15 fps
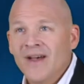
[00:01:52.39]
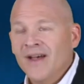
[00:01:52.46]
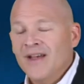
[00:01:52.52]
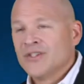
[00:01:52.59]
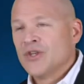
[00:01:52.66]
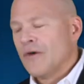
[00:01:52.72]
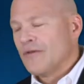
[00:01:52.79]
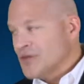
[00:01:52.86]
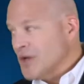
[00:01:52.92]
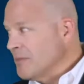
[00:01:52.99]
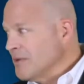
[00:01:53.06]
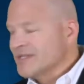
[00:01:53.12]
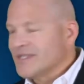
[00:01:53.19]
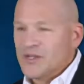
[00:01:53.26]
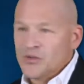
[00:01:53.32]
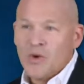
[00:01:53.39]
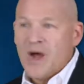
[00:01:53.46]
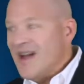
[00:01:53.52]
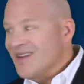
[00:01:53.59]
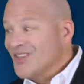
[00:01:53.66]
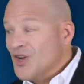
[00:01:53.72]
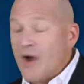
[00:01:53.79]
So if someone says, "Wow,
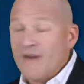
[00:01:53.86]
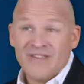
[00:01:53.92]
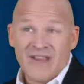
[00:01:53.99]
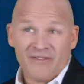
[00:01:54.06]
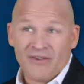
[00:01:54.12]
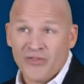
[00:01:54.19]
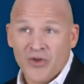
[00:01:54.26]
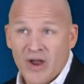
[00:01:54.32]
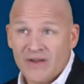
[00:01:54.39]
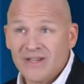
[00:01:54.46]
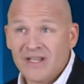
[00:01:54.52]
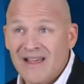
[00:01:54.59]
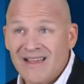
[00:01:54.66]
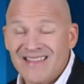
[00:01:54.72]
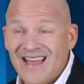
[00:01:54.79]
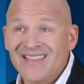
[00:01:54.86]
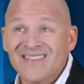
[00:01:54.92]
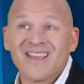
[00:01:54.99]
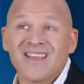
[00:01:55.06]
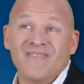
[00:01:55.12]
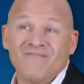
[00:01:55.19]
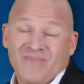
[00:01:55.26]
I've never thought of it like that.
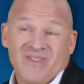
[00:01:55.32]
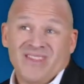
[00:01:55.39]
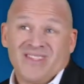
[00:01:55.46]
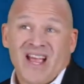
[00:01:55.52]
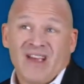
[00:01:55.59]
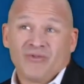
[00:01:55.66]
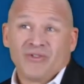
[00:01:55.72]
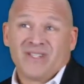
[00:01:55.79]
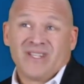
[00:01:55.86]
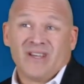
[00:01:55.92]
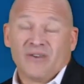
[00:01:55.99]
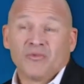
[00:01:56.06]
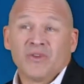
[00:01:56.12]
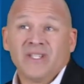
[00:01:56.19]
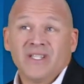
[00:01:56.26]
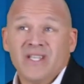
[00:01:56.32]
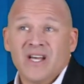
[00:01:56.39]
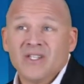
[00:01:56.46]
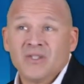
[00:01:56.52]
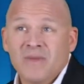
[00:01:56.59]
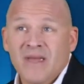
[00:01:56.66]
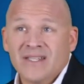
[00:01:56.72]
This idea really
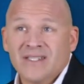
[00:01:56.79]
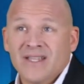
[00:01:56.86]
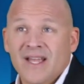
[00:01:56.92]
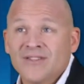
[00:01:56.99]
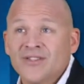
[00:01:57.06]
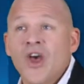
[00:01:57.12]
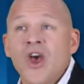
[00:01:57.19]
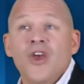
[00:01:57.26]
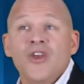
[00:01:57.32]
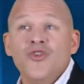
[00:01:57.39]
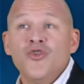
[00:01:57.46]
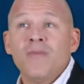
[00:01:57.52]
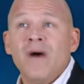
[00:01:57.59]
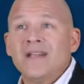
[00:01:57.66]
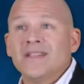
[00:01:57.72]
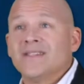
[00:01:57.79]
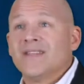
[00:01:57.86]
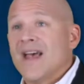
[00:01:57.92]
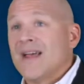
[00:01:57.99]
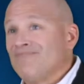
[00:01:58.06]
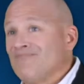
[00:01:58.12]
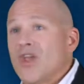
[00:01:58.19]
does make sense," you might
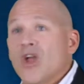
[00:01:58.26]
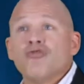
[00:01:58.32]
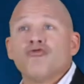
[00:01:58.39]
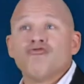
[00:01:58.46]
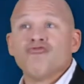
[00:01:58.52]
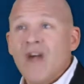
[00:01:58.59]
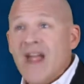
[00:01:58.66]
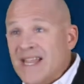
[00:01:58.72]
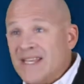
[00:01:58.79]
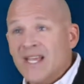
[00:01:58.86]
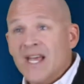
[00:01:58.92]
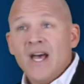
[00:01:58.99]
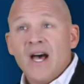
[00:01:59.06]
say, "Great.